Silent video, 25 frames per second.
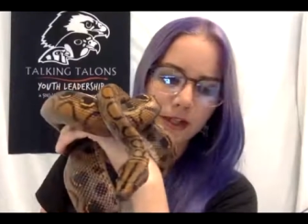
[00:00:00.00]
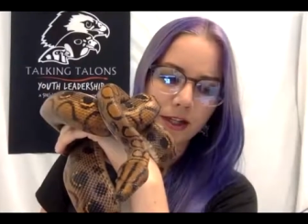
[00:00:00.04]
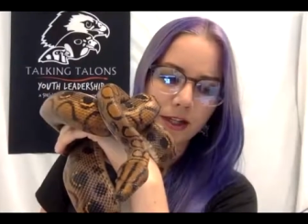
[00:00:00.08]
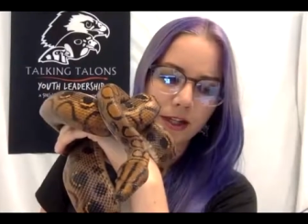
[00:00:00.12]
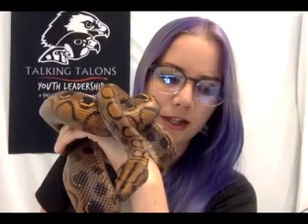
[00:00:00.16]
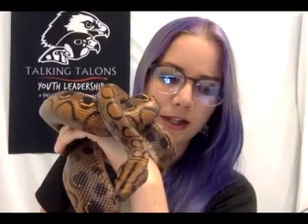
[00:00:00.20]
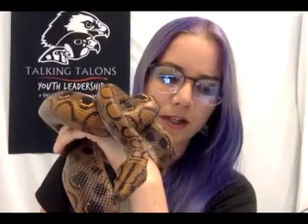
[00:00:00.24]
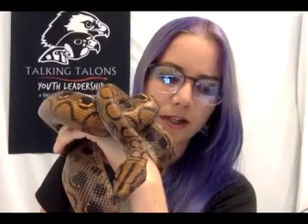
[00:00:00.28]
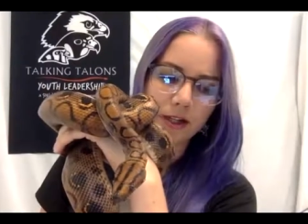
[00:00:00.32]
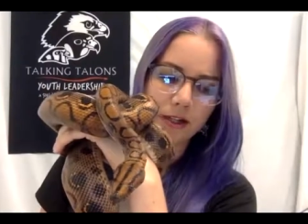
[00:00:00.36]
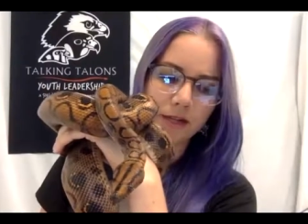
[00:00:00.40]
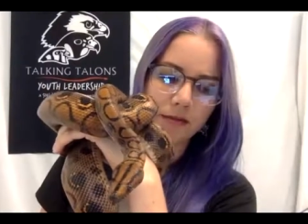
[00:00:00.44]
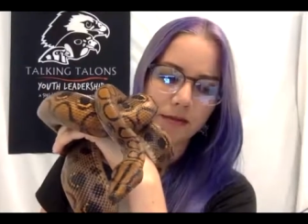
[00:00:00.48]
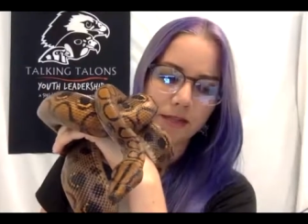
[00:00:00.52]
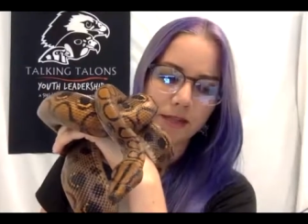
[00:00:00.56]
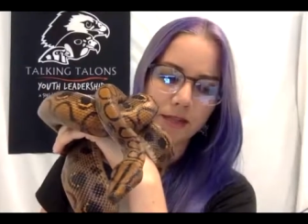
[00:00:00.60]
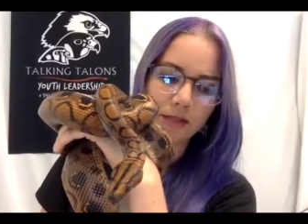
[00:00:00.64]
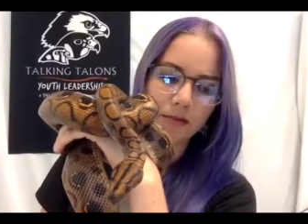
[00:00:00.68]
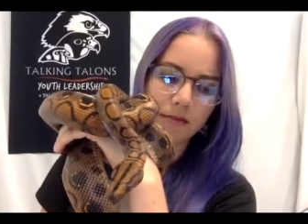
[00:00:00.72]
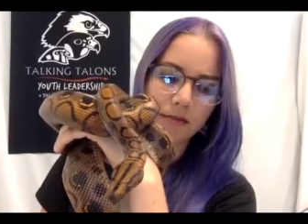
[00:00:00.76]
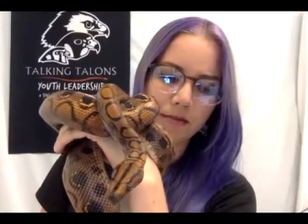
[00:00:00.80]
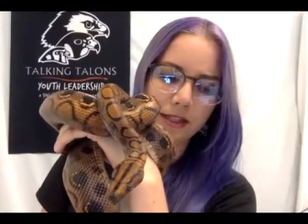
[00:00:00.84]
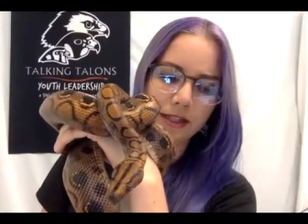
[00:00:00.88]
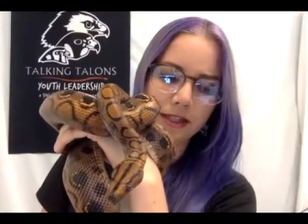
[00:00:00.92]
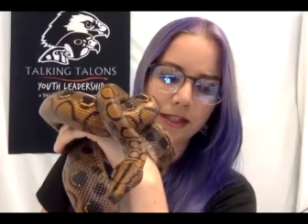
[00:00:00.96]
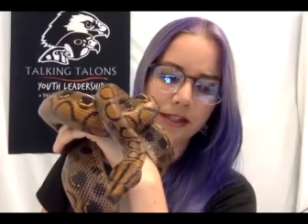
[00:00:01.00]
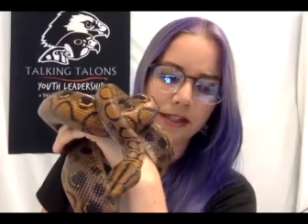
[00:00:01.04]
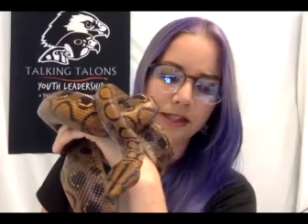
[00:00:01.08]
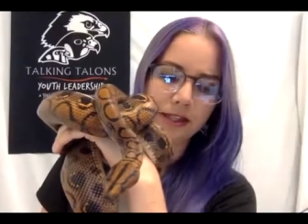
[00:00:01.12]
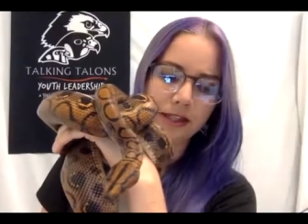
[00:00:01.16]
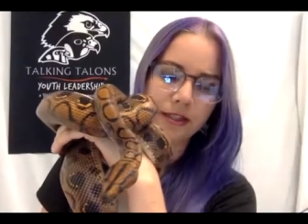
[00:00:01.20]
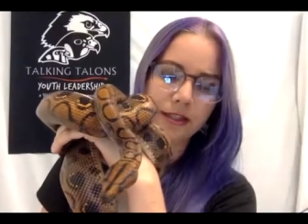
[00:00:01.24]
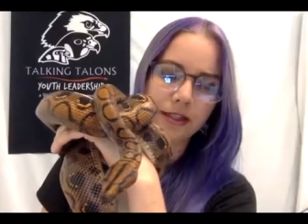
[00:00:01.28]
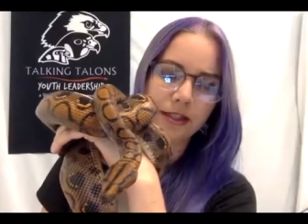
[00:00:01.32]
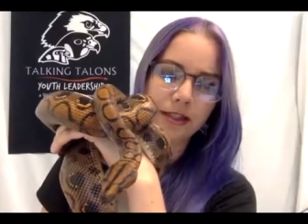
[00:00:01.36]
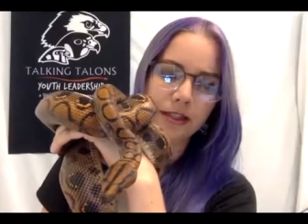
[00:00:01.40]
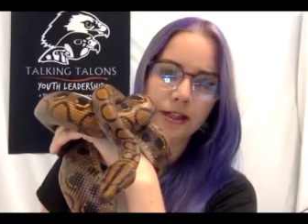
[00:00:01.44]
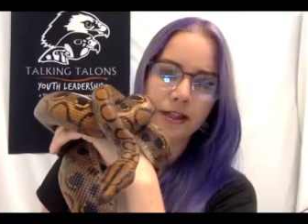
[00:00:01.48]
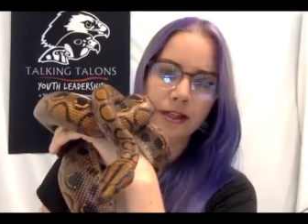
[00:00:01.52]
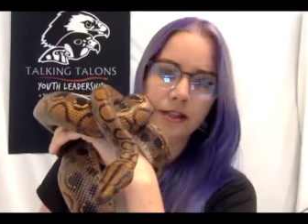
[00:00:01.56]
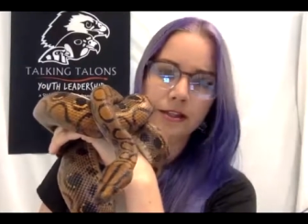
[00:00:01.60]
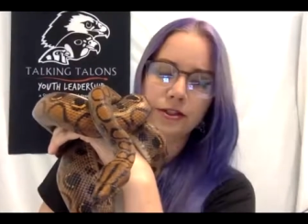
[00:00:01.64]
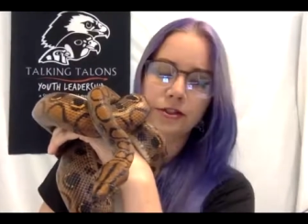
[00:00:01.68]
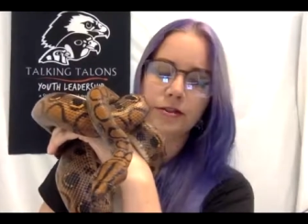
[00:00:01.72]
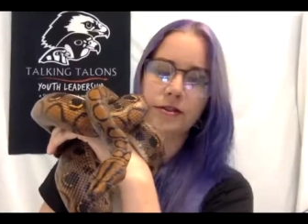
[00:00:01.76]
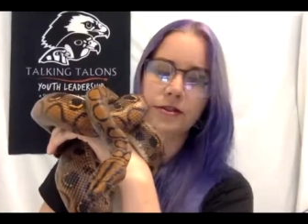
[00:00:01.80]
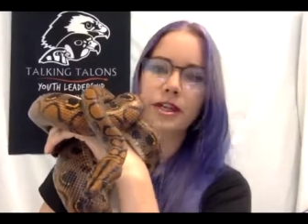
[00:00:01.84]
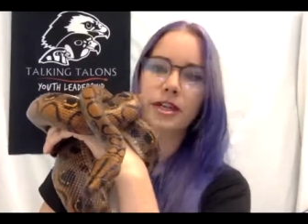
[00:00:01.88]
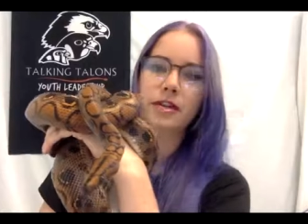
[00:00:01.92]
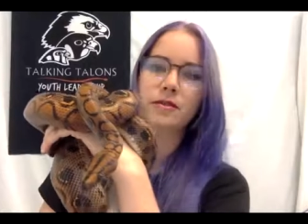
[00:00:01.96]
Um, but
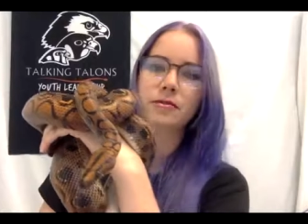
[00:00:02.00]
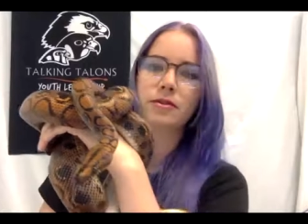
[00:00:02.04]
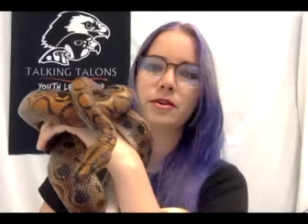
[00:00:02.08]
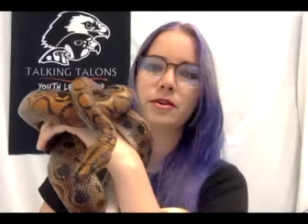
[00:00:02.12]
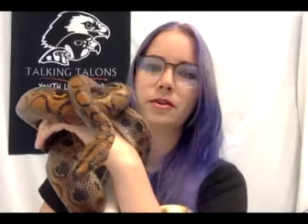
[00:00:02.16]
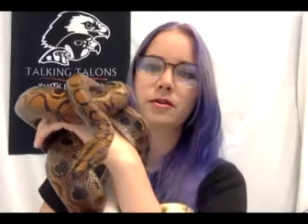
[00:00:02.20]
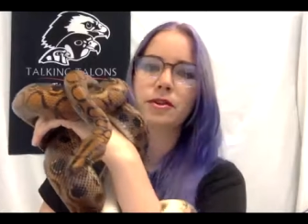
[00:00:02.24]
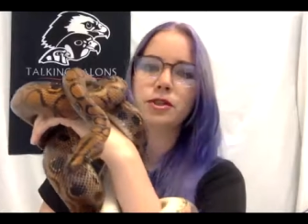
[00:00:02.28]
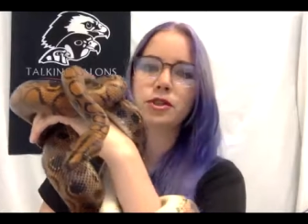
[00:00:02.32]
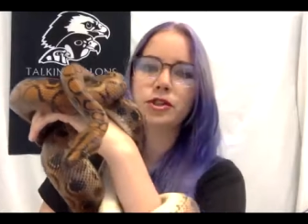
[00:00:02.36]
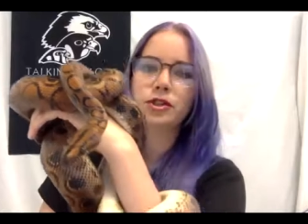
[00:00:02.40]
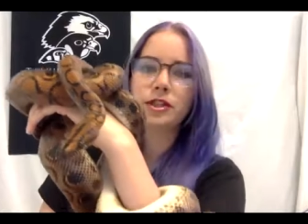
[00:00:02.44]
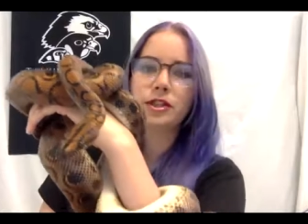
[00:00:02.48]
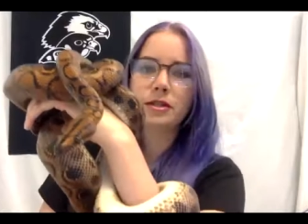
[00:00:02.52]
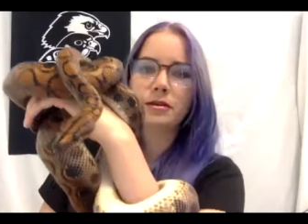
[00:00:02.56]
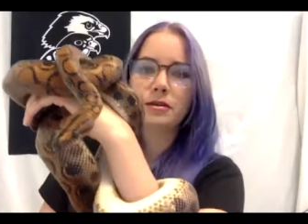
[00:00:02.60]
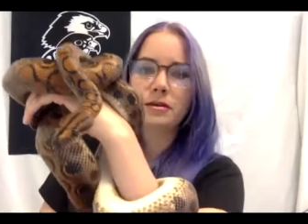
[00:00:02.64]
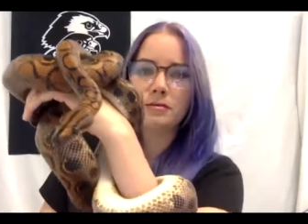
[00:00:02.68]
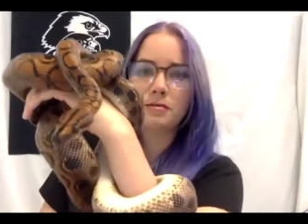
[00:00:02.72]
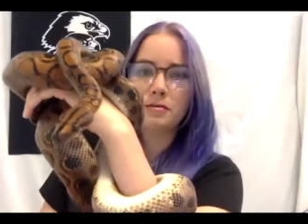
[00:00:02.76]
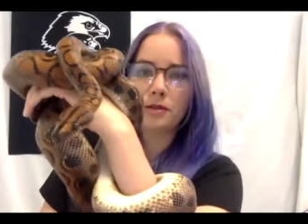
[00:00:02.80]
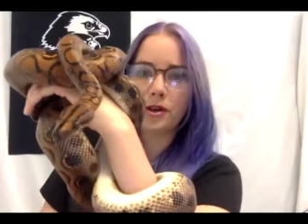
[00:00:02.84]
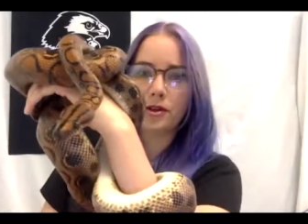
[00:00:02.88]
so they were originally